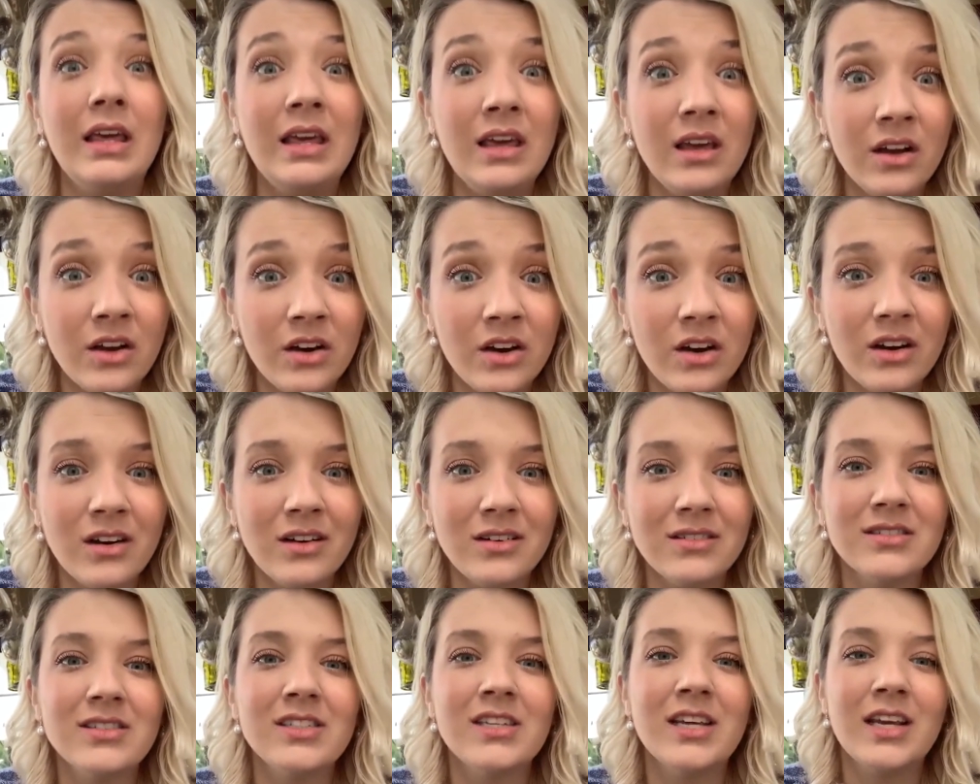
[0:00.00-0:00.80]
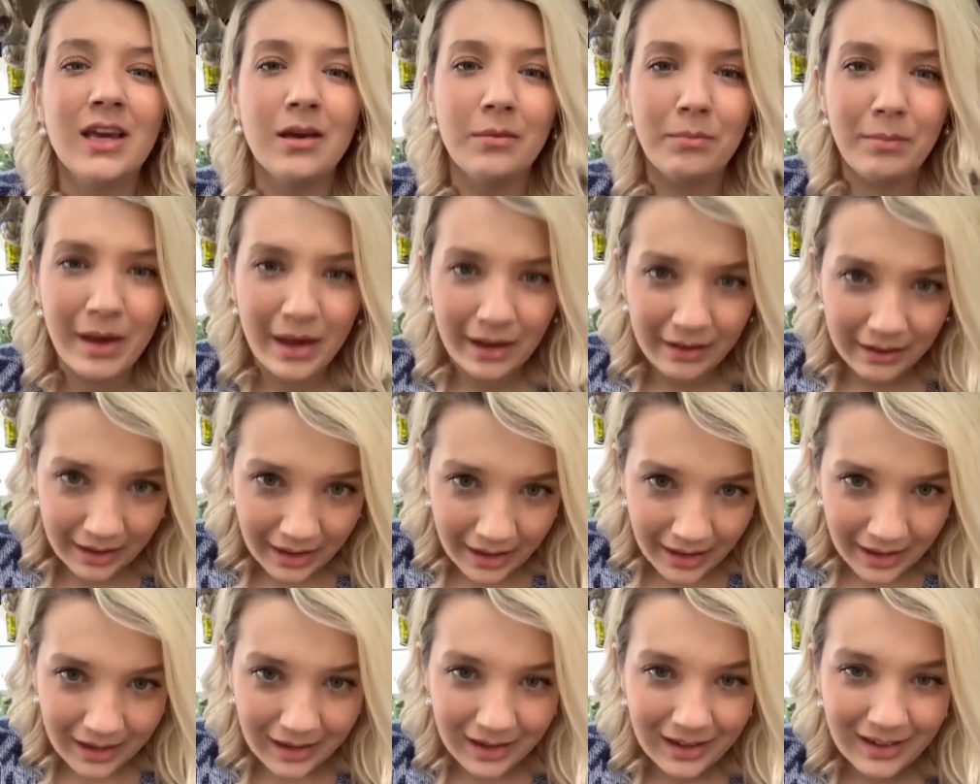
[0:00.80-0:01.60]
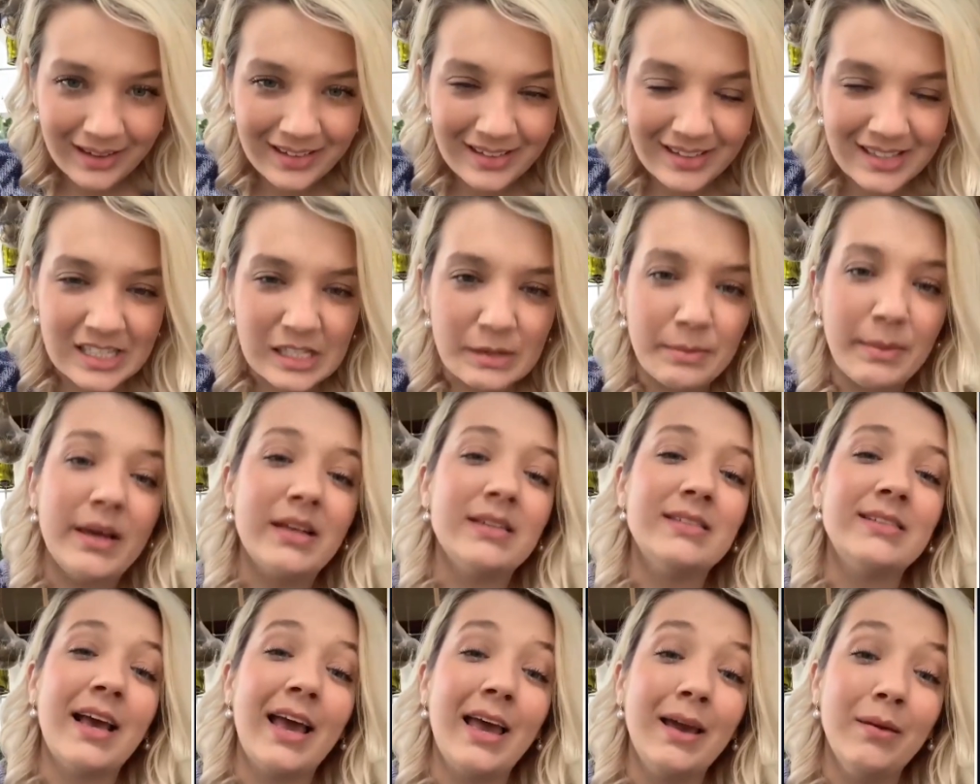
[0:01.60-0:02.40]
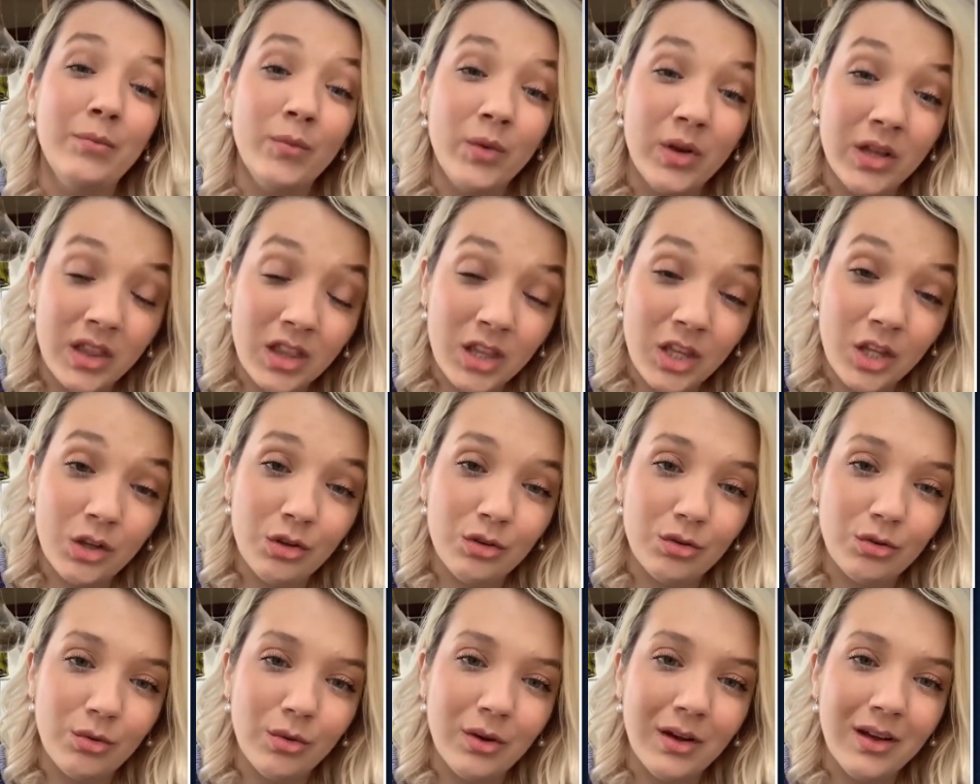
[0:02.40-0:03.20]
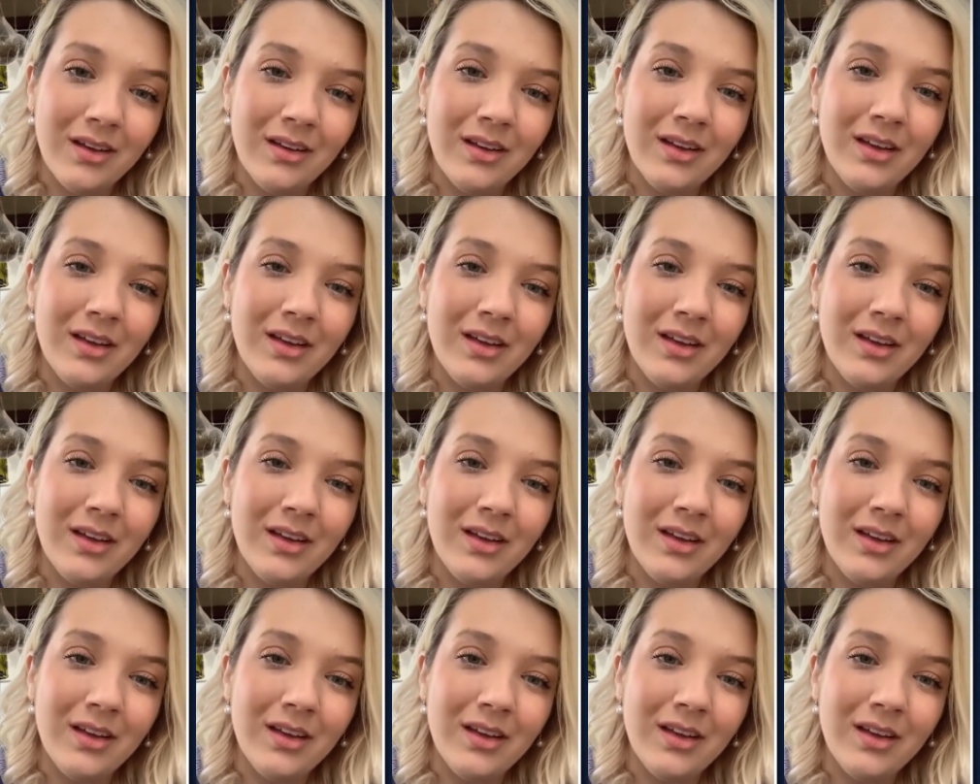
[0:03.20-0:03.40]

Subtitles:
eager to get back at it and spend time with you.